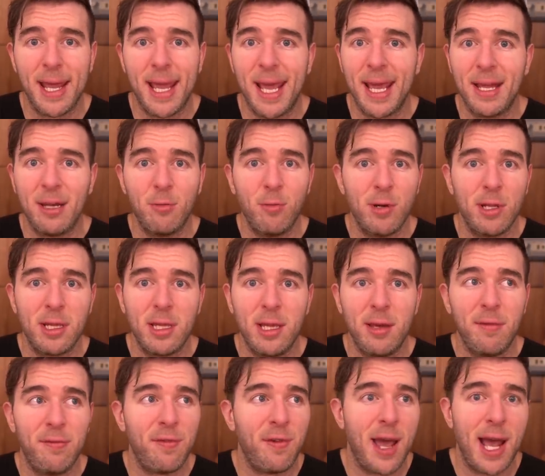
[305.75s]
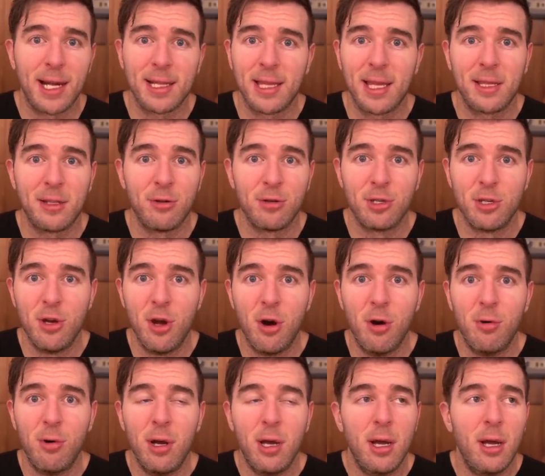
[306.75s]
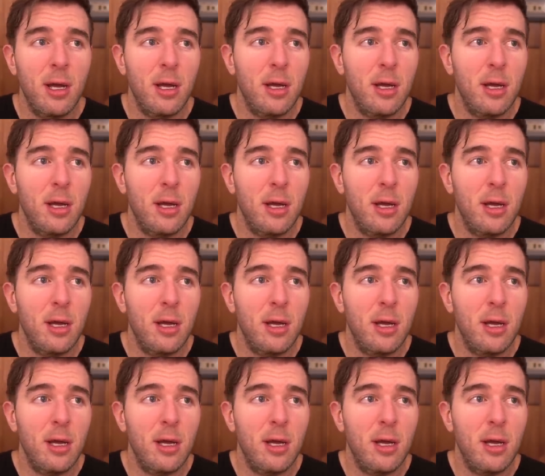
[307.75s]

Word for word: And with the fact that there's no,